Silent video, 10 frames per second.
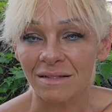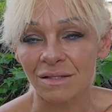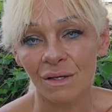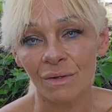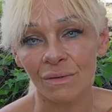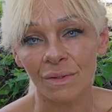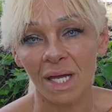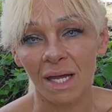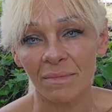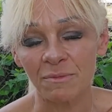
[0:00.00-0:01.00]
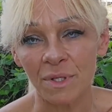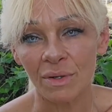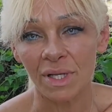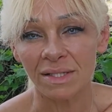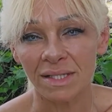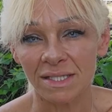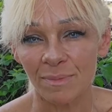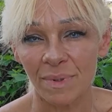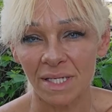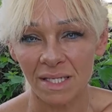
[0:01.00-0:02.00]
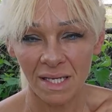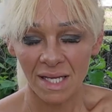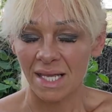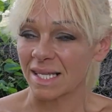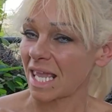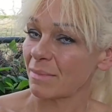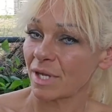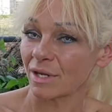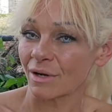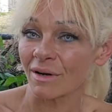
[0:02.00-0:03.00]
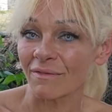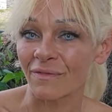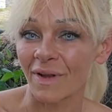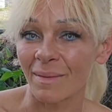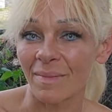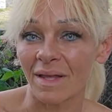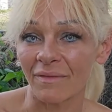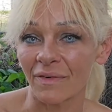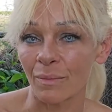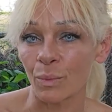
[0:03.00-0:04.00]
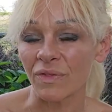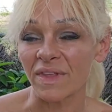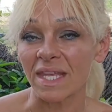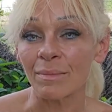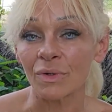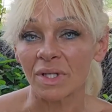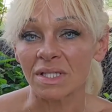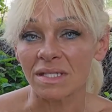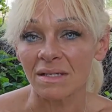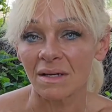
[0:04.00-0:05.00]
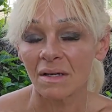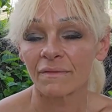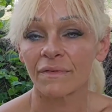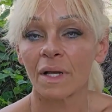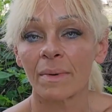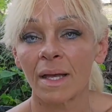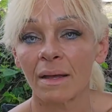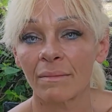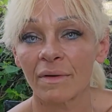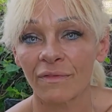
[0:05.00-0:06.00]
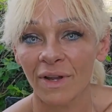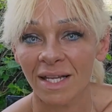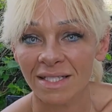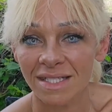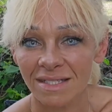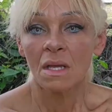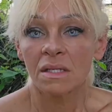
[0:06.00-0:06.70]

So it came here from with the immigrants from France.